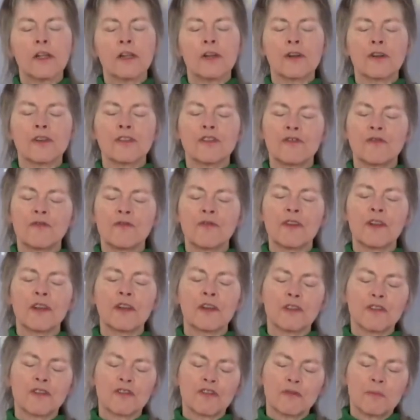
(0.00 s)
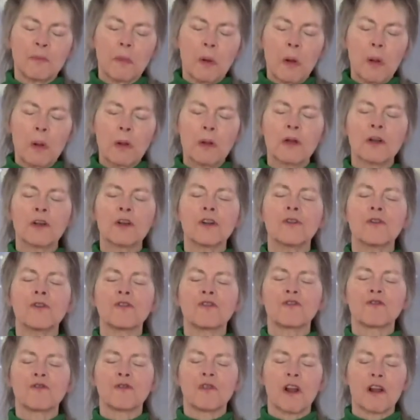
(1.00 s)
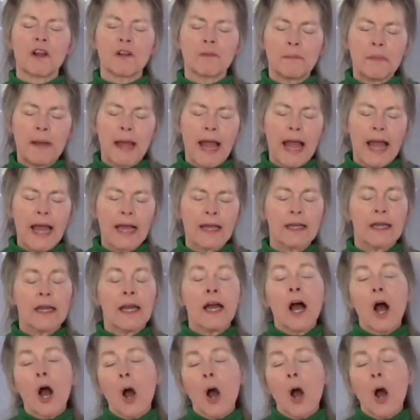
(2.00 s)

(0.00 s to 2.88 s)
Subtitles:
you feel smaller, you've shrunk back,